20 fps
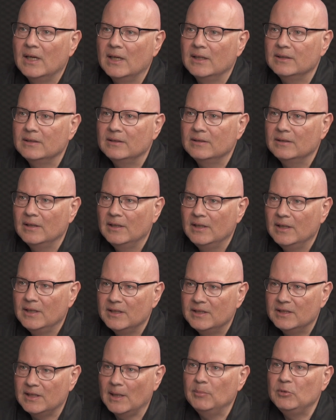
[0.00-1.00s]
at
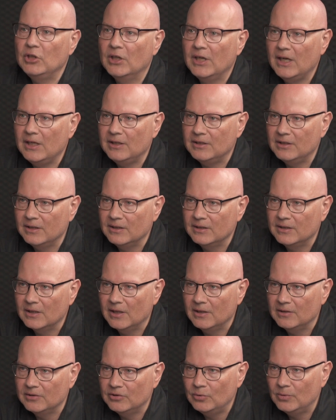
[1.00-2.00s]
subjugating the
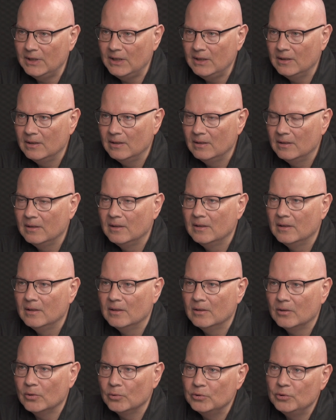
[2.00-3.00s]
country
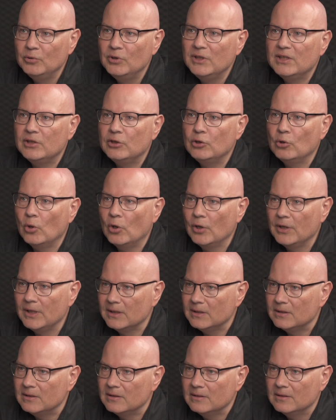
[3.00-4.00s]
or to destroy
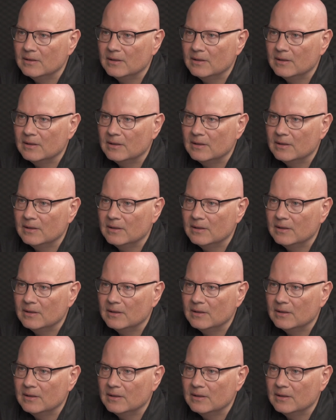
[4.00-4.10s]
it.